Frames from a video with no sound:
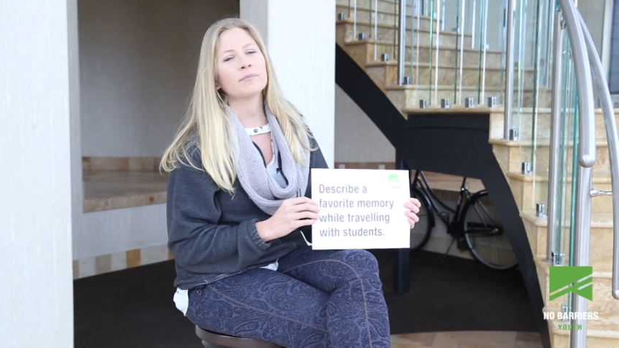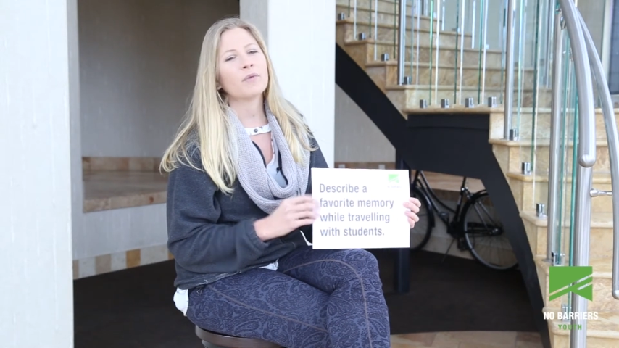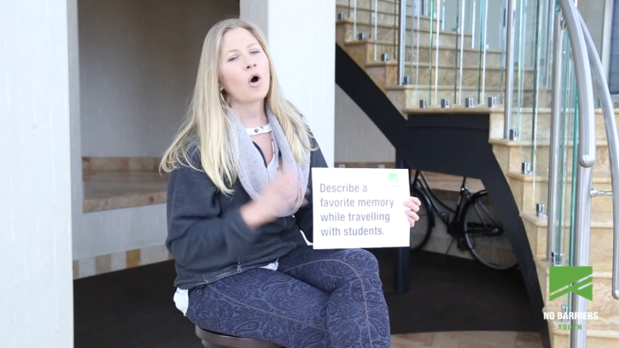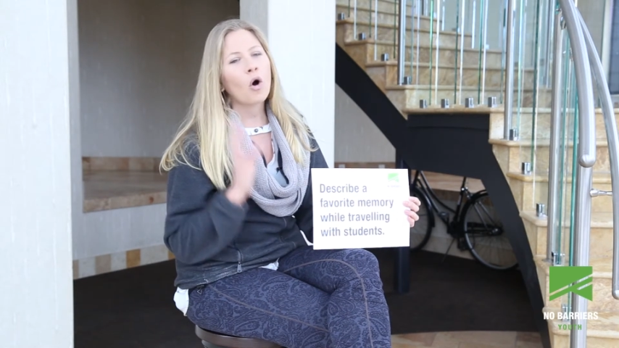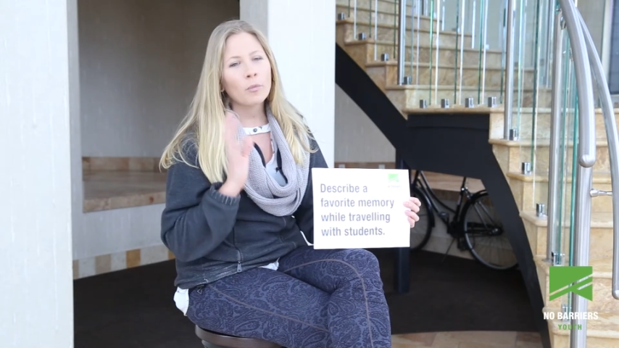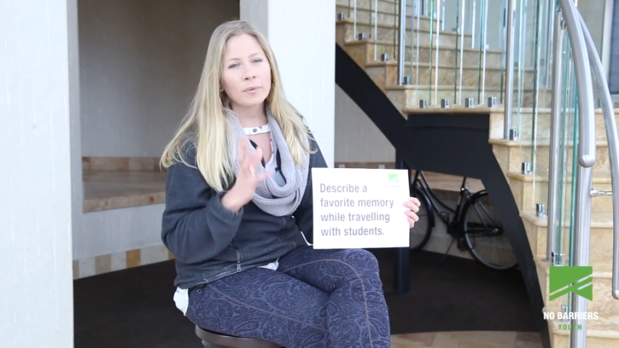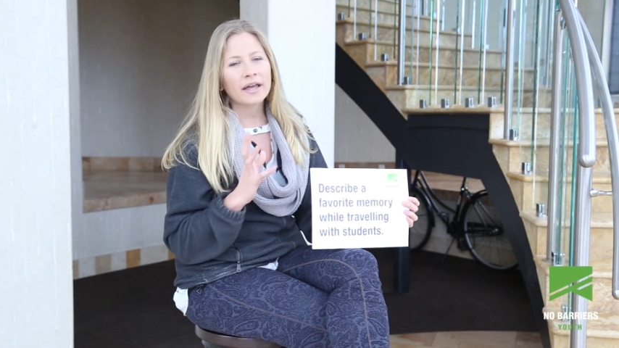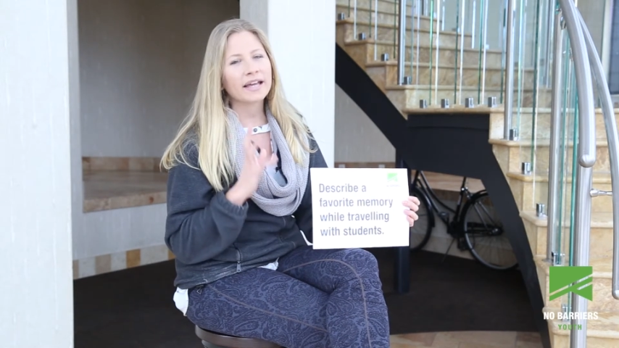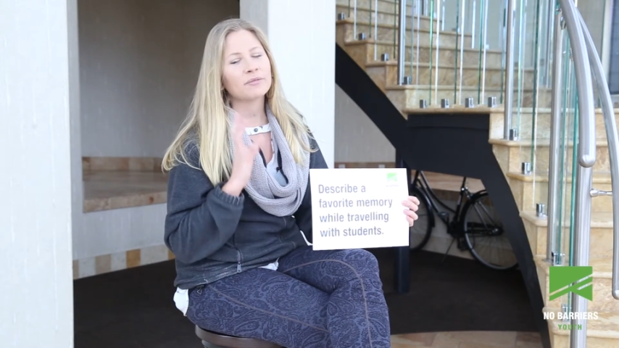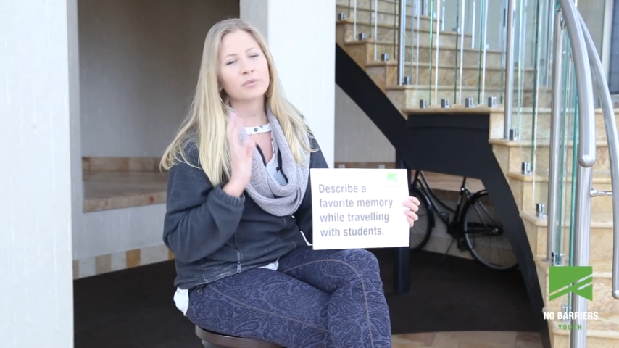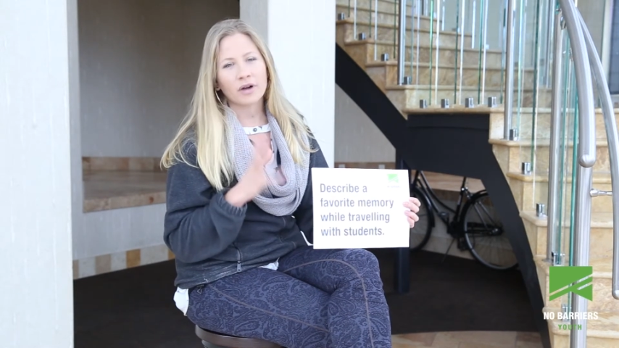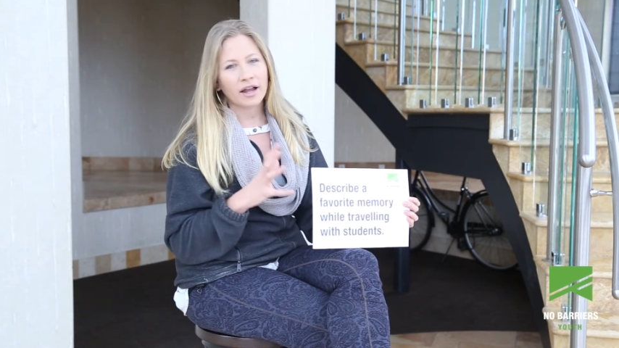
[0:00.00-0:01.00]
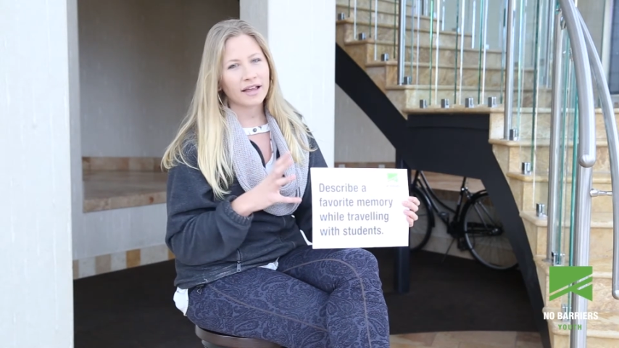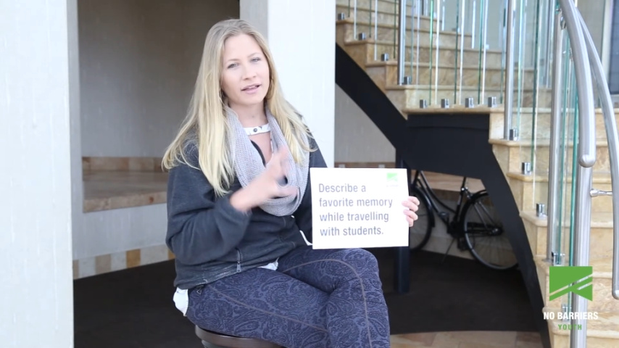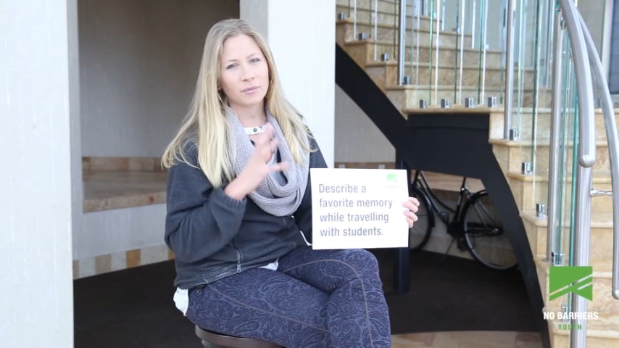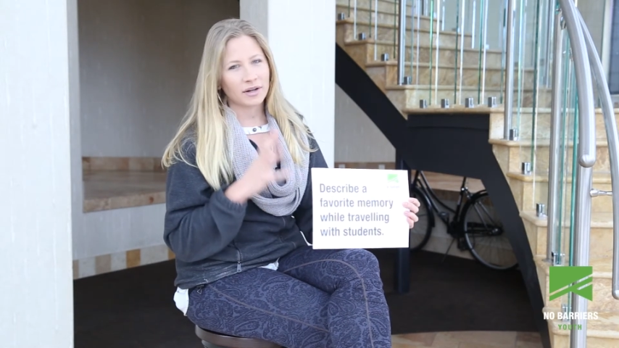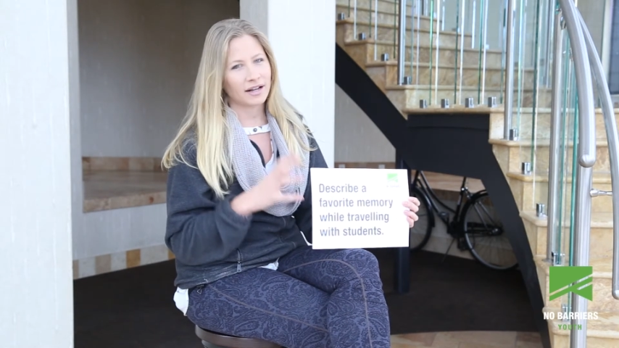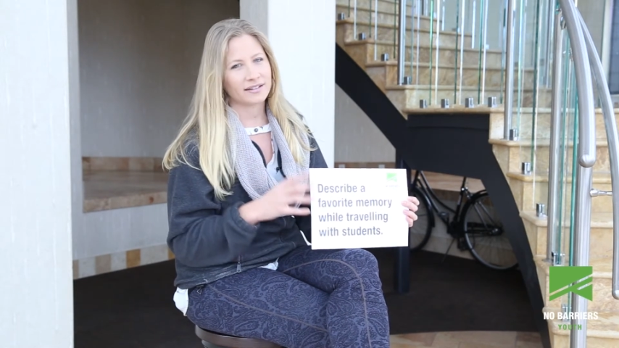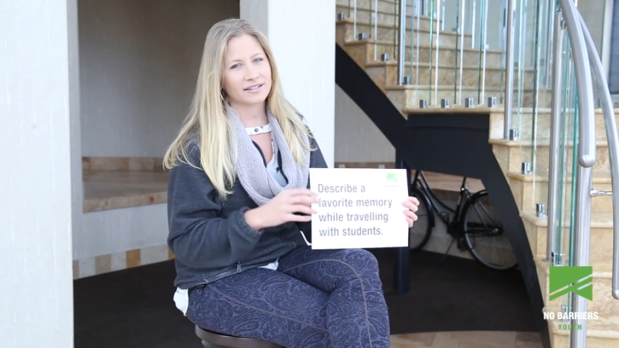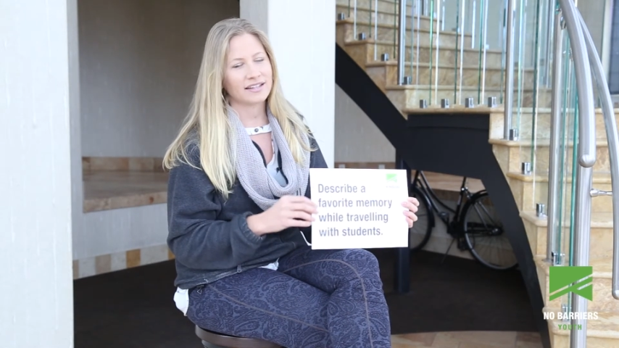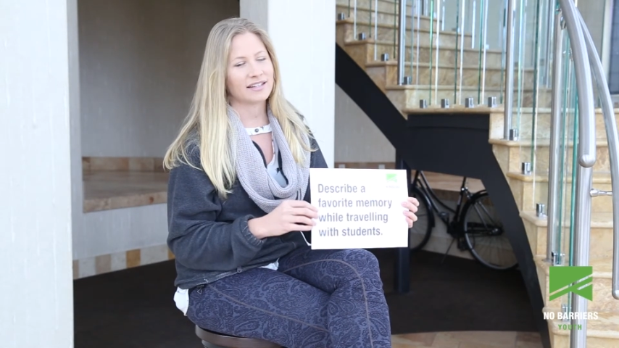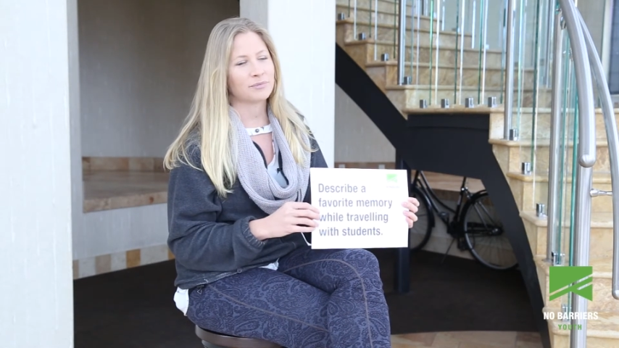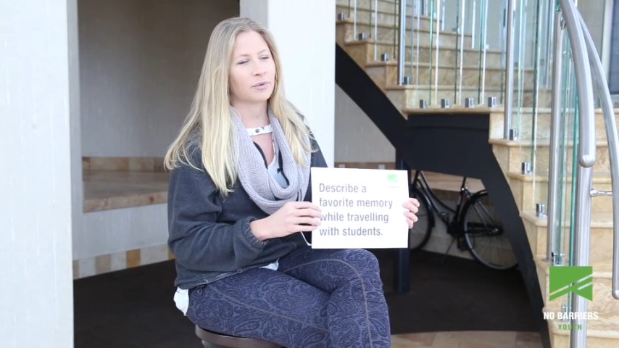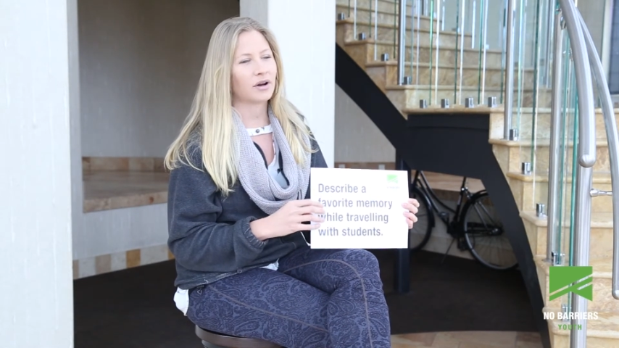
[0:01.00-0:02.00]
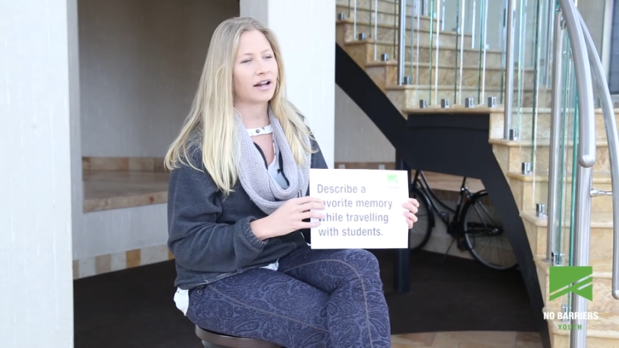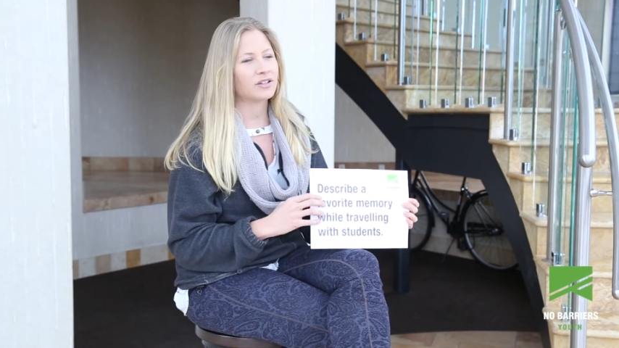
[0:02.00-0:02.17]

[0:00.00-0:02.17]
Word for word: hoping and praying that we're gonna get to see this bird.